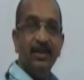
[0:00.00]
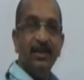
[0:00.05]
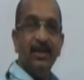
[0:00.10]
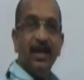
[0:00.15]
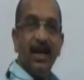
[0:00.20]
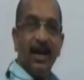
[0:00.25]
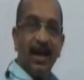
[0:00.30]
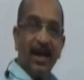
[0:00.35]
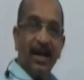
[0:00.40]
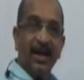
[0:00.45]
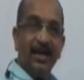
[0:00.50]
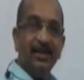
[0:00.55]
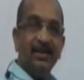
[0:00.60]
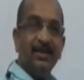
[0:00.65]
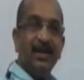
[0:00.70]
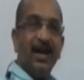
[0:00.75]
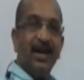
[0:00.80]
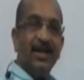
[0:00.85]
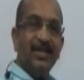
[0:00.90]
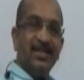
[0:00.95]
and
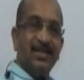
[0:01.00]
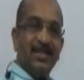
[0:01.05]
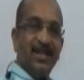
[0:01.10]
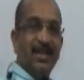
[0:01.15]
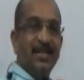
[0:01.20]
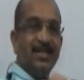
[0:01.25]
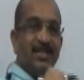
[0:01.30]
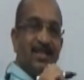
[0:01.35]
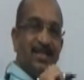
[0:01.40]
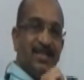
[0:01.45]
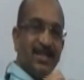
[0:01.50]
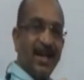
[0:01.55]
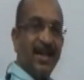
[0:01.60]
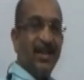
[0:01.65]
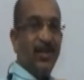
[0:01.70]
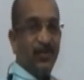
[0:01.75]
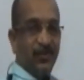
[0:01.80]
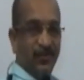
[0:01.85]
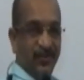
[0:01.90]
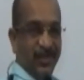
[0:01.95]
I change the sign
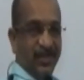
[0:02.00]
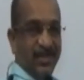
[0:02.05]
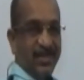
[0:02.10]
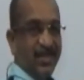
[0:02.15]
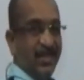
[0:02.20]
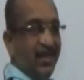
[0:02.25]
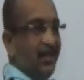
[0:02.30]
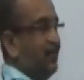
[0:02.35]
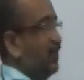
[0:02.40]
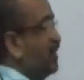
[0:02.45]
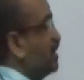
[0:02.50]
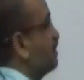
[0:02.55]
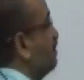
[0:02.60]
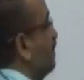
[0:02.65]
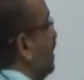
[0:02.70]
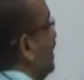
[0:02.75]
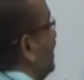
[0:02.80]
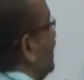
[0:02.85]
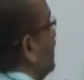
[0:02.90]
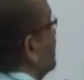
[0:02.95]
of this. If it is
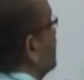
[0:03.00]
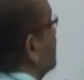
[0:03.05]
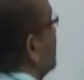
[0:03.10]
minus,